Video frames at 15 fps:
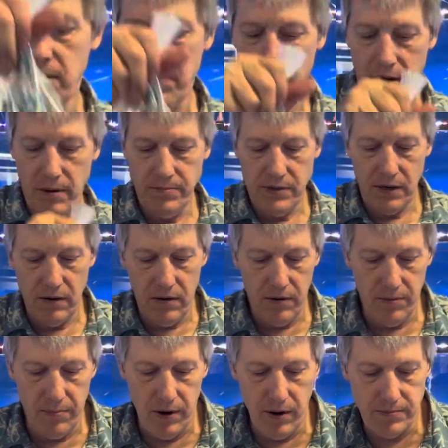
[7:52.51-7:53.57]
barbs and all
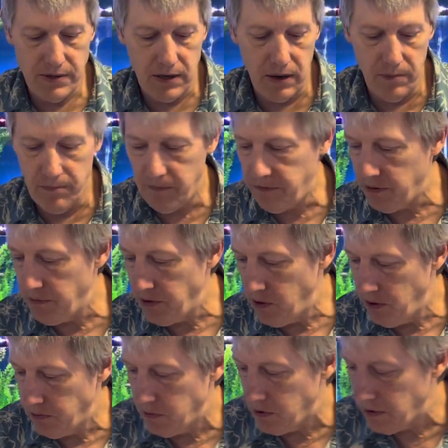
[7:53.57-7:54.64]
the barbs come from the
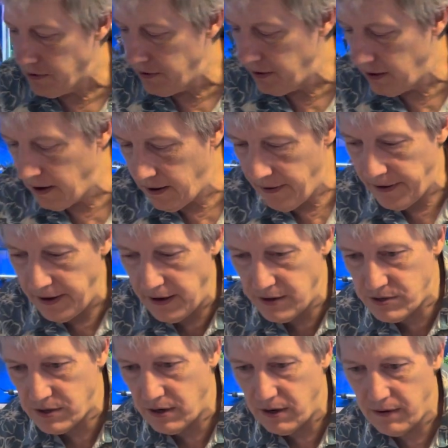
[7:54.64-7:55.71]
old world,
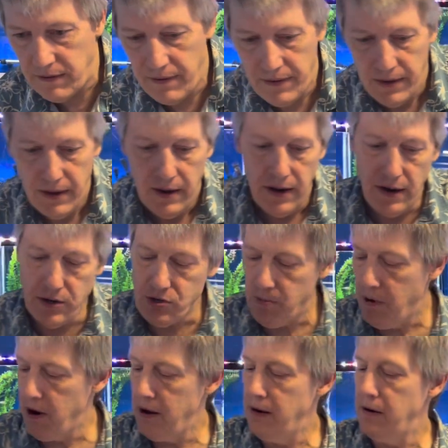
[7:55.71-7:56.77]
Asia
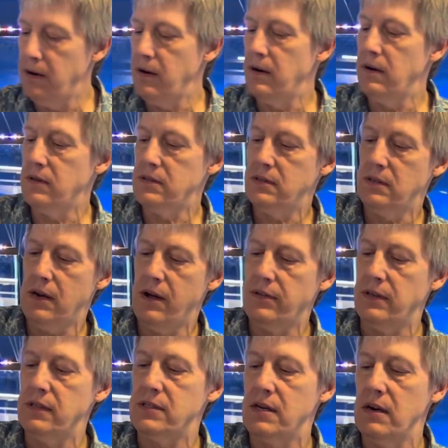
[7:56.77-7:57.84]
Minor,
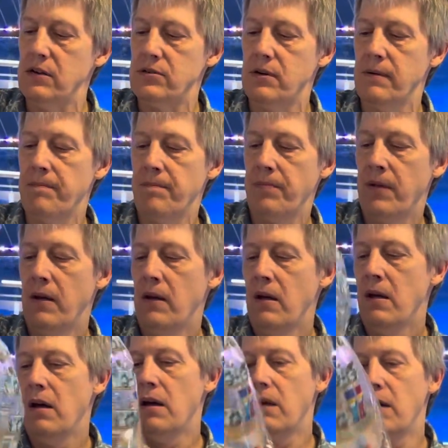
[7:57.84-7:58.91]
Southeast Asia.
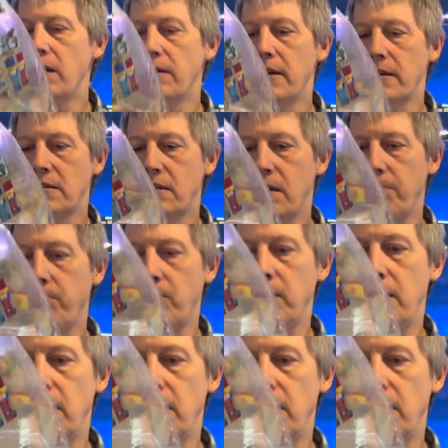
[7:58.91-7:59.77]
Next up we